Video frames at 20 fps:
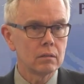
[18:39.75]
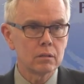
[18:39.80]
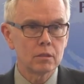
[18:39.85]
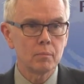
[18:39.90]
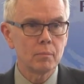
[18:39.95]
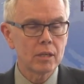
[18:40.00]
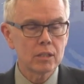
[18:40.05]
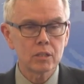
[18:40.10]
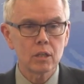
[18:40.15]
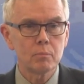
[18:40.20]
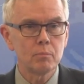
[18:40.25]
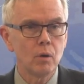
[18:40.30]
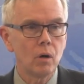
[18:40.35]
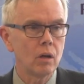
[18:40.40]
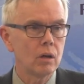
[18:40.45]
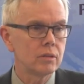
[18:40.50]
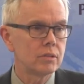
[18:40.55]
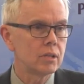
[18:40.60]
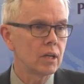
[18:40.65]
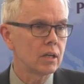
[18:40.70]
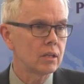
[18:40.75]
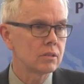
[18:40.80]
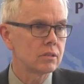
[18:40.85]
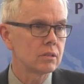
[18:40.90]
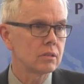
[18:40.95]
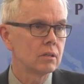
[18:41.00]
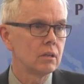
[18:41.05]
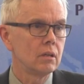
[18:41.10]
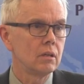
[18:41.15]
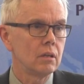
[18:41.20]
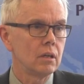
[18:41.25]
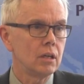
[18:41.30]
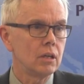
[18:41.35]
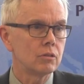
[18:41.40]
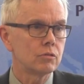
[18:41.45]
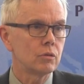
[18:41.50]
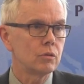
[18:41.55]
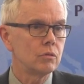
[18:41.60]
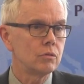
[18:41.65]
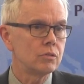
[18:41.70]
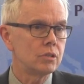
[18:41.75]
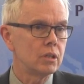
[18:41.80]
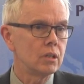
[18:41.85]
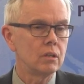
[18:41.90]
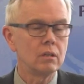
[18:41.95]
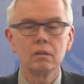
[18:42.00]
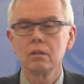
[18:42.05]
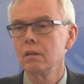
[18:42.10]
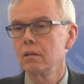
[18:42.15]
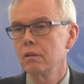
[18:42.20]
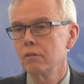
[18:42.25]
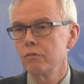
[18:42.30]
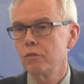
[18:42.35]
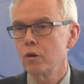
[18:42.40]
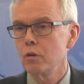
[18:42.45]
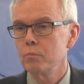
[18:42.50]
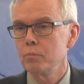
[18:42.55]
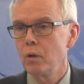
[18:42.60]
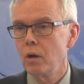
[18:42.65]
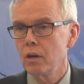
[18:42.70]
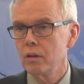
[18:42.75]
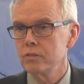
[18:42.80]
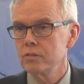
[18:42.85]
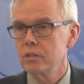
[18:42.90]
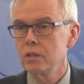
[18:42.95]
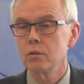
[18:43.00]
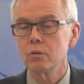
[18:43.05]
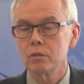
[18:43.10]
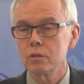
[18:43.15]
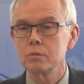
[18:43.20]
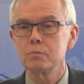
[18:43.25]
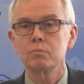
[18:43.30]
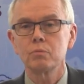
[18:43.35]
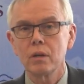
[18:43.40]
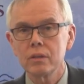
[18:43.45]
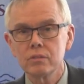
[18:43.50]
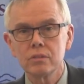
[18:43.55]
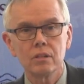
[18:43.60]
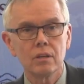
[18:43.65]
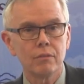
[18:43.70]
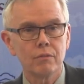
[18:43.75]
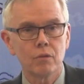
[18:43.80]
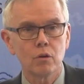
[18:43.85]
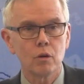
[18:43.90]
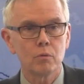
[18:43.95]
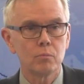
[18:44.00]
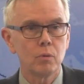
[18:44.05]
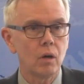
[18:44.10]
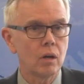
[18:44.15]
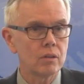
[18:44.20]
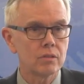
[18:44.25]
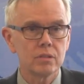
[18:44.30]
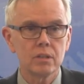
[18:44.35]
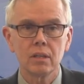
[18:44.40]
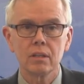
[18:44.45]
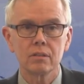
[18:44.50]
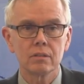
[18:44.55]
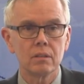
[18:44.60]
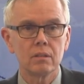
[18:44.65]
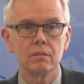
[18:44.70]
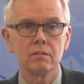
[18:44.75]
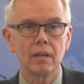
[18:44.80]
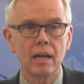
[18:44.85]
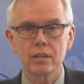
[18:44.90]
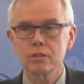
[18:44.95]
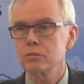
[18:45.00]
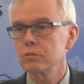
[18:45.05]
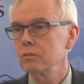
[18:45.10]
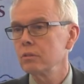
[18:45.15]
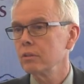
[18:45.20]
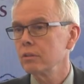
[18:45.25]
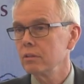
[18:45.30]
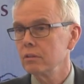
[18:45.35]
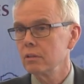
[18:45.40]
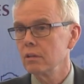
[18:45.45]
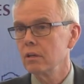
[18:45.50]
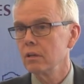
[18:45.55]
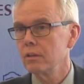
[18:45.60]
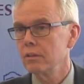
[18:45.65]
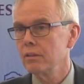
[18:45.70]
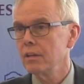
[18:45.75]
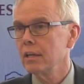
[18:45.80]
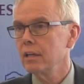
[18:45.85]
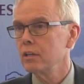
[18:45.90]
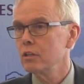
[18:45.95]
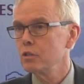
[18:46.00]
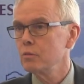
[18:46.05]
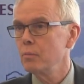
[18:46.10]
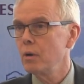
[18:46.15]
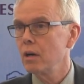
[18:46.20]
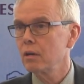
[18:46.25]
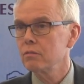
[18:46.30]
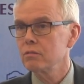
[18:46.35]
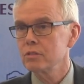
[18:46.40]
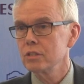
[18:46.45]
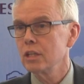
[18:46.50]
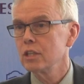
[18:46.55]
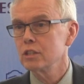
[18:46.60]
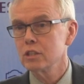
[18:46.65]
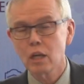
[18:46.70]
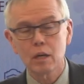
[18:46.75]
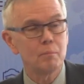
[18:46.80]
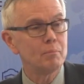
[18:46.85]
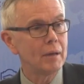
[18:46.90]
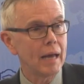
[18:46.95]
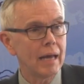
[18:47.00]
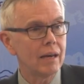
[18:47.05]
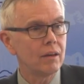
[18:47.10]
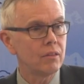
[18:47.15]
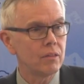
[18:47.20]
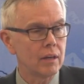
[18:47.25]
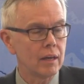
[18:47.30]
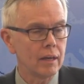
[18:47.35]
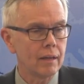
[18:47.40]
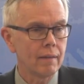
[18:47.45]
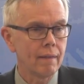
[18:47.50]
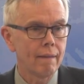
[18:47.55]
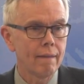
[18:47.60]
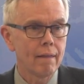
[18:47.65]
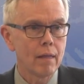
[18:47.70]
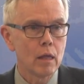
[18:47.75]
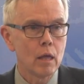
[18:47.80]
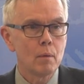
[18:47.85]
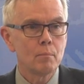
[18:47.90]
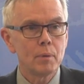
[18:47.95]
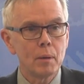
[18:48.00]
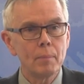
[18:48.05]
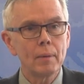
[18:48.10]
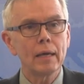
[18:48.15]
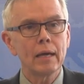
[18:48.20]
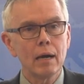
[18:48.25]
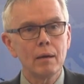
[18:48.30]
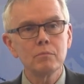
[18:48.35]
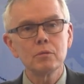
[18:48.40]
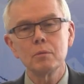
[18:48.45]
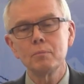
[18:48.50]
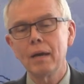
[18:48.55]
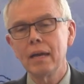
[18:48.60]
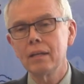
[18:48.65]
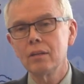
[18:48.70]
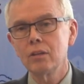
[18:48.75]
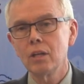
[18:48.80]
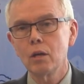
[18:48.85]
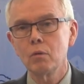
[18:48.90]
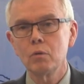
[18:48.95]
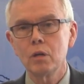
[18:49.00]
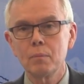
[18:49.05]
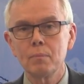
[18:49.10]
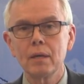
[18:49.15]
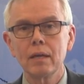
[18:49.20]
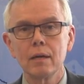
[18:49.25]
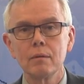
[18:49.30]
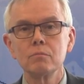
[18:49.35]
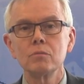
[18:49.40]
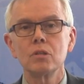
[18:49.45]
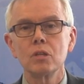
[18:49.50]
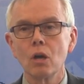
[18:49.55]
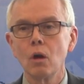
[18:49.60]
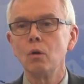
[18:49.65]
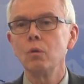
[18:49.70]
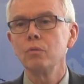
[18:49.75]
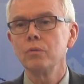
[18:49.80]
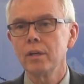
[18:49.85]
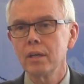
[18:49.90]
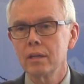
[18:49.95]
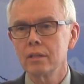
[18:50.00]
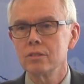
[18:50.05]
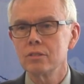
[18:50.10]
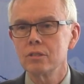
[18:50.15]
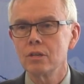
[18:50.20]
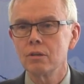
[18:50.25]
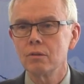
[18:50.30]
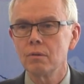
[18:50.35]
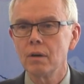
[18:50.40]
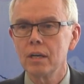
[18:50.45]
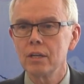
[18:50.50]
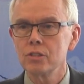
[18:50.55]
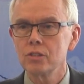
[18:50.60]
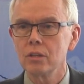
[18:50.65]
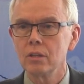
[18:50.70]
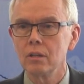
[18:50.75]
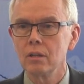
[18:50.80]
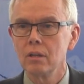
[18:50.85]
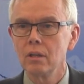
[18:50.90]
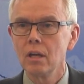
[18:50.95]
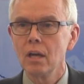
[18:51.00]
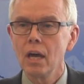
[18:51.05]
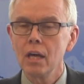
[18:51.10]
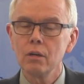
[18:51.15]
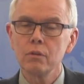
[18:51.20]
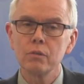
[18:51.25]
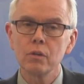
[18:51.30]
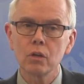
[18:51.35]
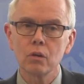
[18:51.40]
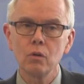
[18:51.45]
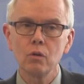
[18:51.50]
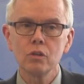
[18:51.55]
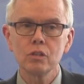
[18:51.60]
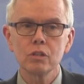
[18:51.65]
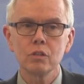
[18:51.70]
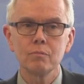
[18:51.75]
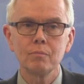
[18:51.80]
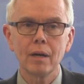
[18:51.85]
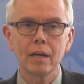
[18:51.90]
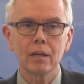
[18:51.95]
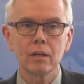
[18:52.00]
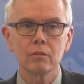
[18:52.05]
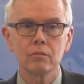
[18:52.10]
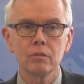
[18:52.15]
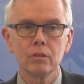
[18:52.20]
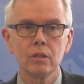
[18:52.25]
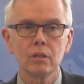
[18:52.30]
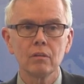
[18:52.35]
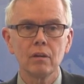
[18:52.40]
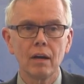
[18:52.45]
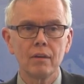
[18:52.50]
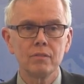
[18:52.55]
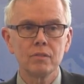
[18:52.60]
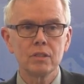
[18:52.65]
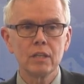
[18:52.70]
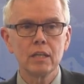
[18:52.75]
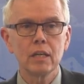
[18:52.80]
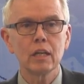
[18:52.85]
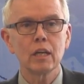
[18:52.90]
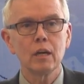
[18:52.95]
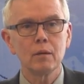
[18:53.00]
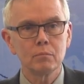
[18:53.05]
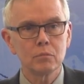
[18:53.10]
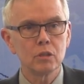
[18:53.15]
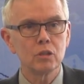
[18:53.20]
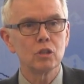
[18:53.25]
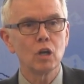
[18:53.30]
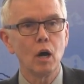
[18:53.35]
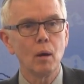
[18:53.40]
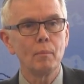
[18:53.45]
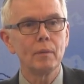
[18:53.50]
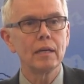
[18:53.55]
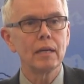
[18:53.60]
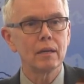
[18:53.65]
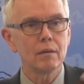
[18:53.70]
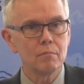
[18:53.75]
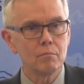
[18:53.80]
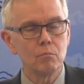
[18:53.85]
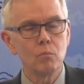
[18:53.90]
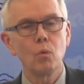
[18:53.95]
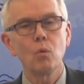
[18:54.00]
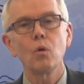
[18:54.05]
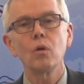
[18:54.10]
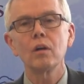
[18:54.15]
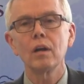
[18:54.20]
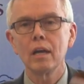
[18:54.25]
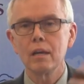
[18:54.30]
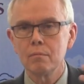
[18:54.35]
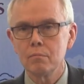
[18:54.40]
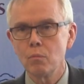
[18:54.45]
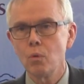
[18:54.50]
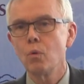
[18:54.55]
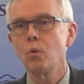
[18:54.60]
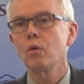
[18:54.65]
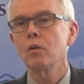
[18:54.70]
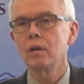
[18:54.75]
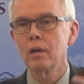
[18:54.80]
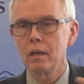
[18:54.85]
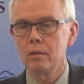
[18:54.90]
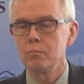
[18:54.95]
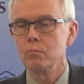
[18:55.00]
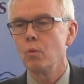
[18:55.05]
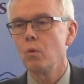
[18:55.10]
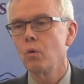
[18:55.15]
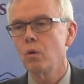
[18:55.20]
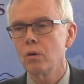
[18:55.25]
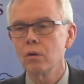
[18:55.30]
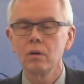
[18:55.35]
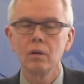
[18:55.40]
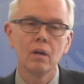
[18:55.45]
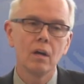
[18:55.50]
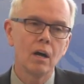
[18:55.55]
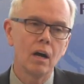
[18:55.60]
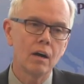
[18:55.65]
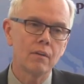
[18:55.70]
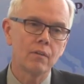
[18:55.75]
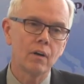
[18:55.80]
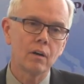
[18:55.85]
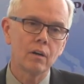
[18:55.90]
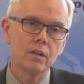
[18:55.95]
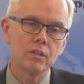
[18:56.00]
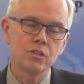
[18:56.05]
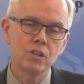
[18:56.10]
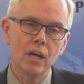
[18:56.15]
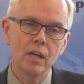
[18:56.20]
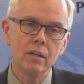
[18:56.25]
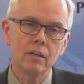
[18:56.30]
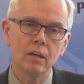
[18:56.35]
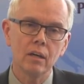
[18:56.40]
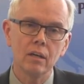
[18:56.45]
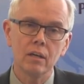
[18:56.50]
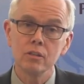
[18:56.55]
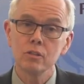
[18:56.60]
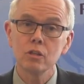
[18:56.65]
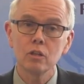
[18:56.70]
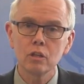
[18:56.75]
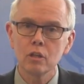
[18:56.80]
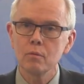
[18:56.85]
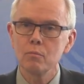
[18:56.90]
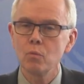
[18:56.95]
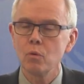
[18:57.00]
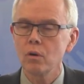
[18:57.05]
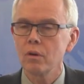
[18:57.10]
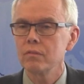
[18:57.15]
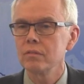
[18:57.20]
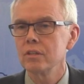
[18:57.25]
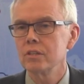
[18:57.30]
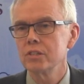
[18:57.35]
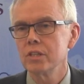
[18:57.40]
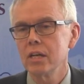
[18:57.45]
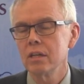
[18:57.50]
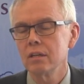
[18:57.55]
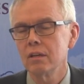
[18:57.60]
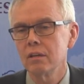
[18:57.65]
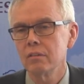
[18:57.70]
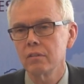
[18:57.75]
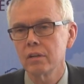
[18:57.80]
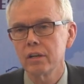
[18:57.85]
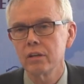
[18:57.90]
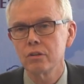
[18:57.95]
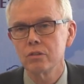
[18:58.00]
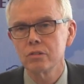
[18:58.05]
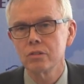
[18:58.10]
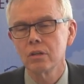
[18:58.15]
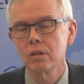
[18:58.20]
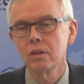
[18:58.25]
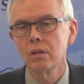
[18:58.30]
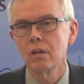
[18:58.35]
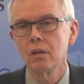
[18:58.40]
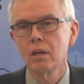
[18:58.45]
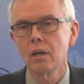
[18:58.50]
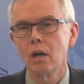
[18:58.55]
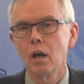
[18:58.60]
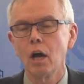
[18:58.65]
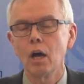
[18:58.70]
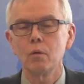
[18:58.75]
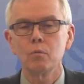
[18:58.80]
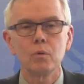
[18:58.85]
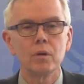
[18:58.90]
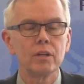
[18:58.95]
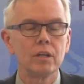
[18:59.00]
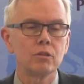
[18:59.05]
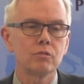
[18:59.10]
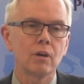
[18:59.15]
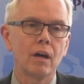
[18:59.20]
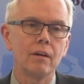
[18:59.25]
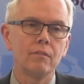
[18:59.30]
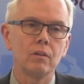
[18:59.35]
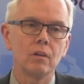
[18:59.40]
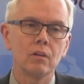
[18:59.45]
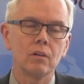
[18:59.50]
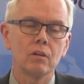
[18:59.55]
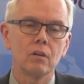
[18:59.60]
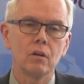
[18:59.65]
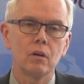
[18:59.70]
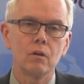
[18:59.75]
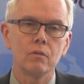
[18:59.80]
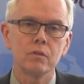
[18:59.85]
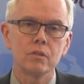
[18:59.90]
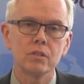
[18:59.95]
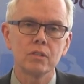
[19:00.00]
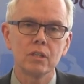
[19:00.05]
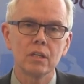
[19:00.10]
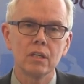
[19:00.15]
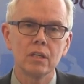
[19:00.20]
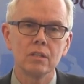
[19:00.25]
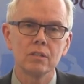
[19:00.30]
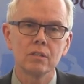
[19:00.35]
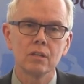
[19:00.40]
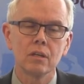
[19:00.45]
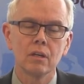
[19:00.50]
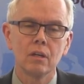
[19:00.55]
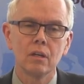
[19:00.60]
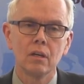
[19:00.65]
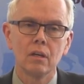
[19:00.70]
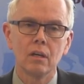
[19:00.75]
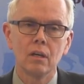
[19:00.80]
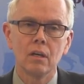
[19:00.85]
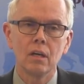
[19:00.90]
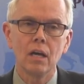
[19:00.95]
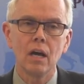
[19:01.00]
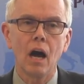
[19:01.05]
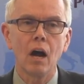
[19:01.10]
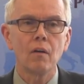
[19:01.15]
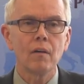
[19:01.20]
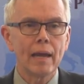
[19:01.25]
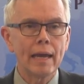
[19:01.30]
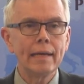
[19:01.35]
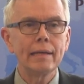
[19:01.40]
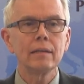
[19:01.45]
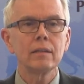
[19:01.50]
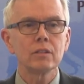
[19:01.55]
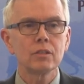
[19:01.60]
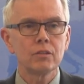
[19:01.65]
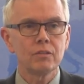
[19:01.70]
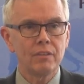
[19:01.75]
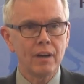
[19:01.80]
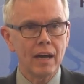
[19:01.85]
domestic politics intrudes in foreign policy or is present in foreign policy. It's a natural uh, thing in a democracy, it's not a bad thing. But it becomes a bad thing when it becomes the only consideration. And over the course of my career, I've seen it come to dominate more and more and more of our agenda, and certainly more of the agenda of leaders uh, when they travel overseas. Our endless